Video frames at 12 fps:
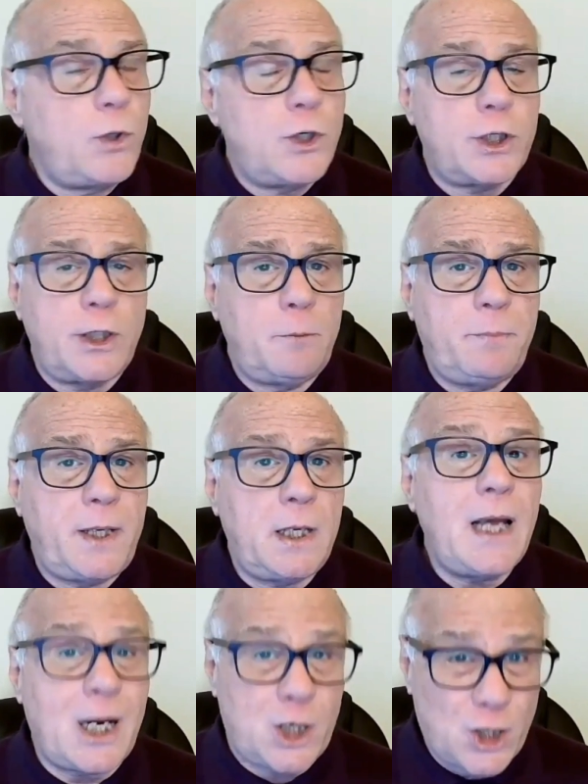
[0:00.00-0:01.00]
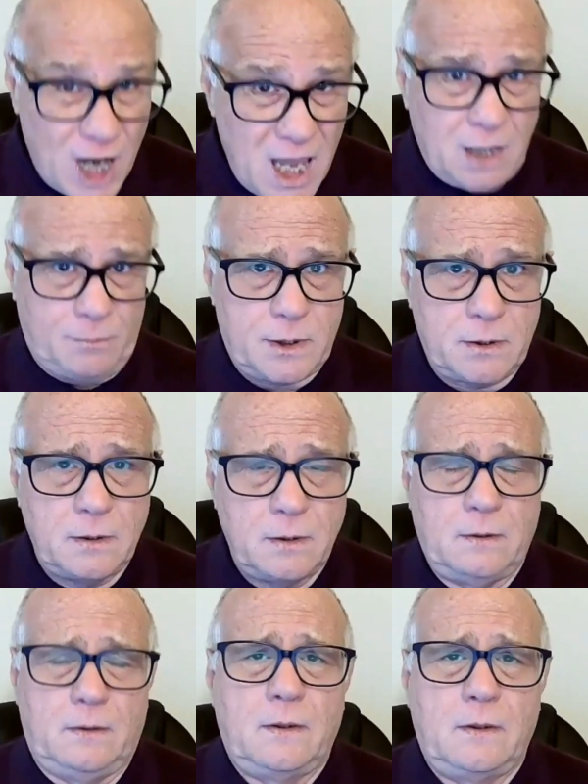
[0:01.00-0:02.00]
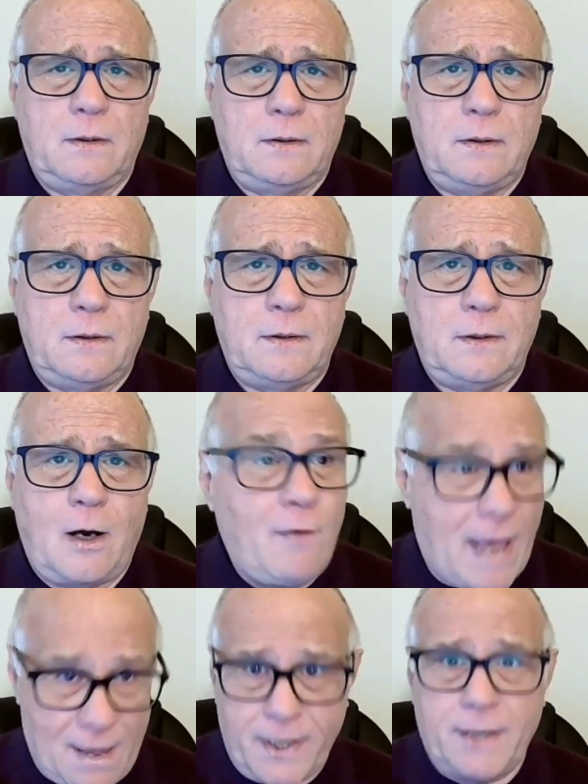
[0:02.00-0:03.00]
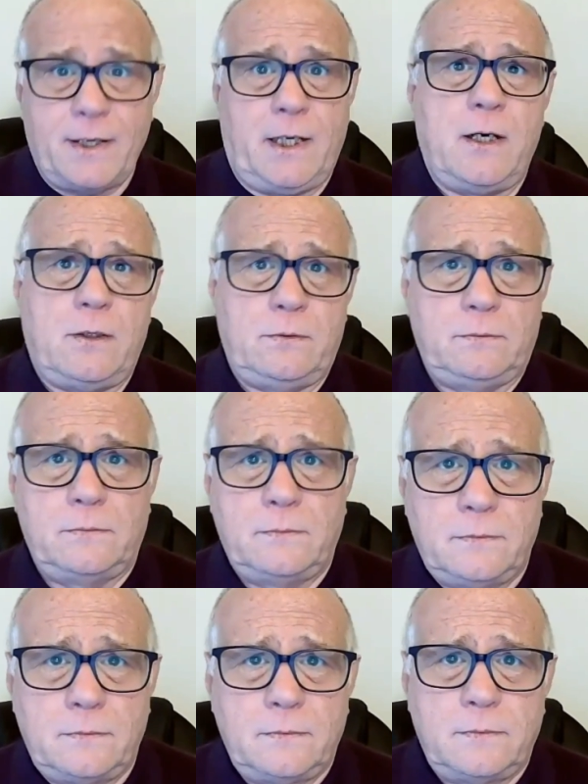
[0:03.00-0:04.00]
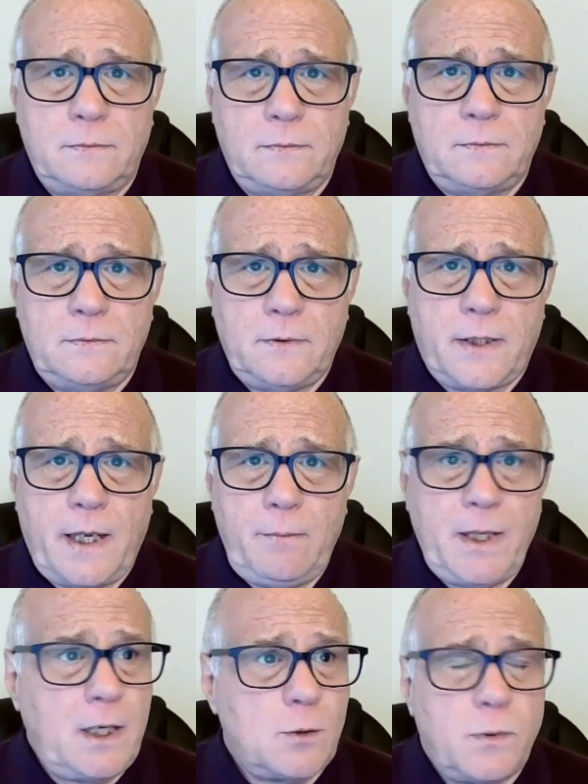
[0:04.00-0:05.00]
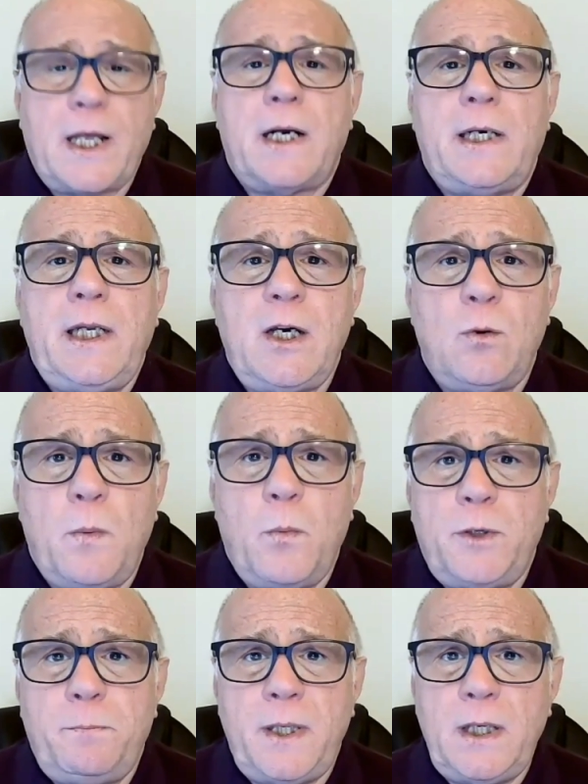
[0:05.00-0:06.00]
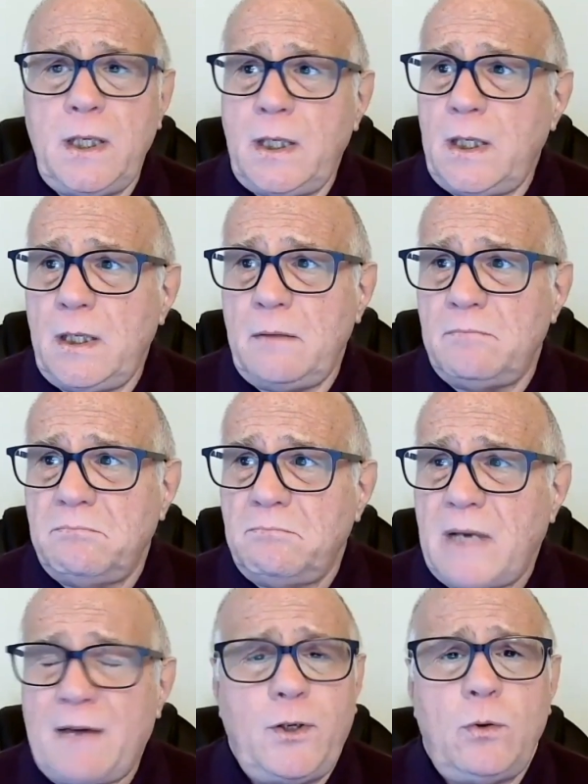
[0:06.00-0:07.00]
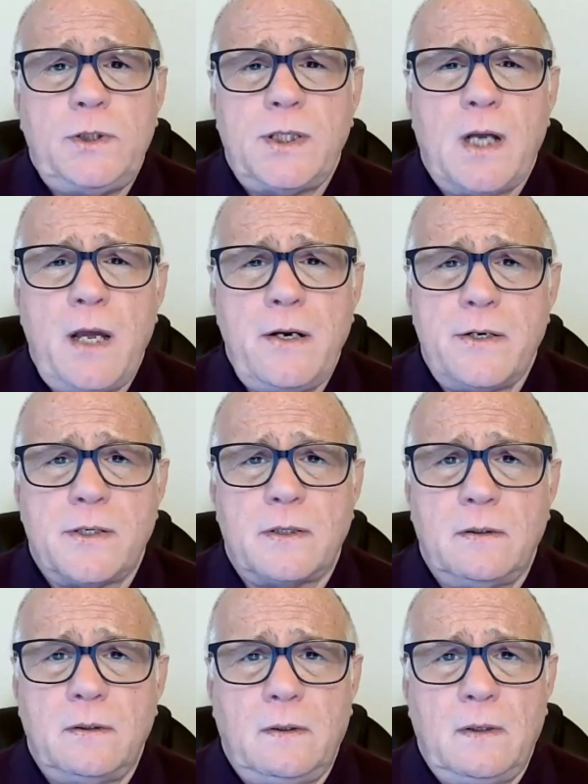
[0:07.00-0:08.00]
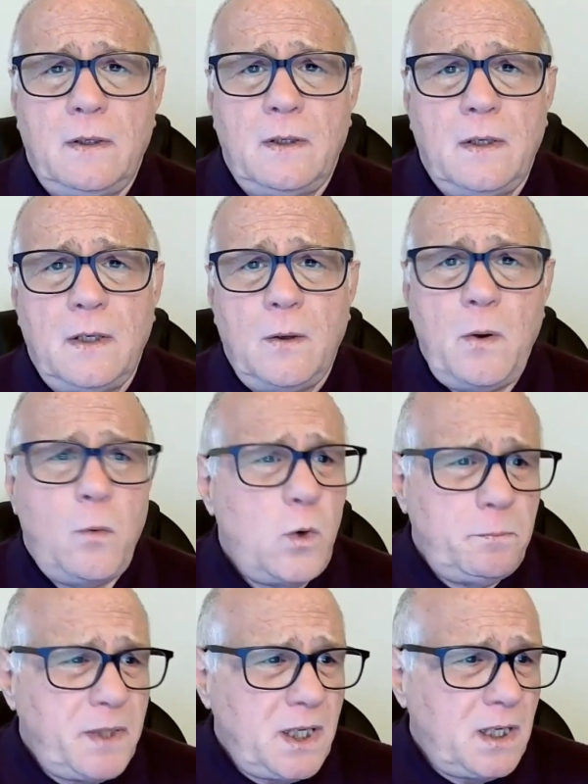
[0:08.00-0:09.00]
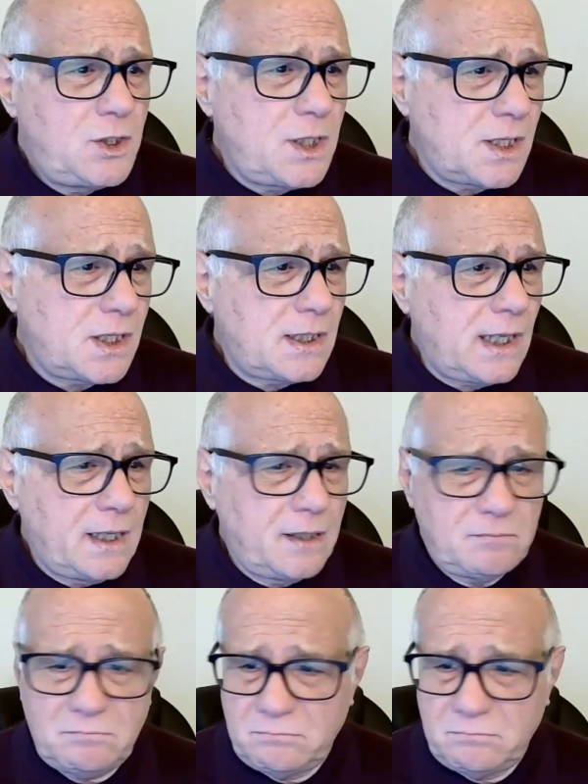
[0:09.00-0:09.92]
we should not be ashamed of having an ego. Okay, because without an ego, we would have no desires. We would be just like,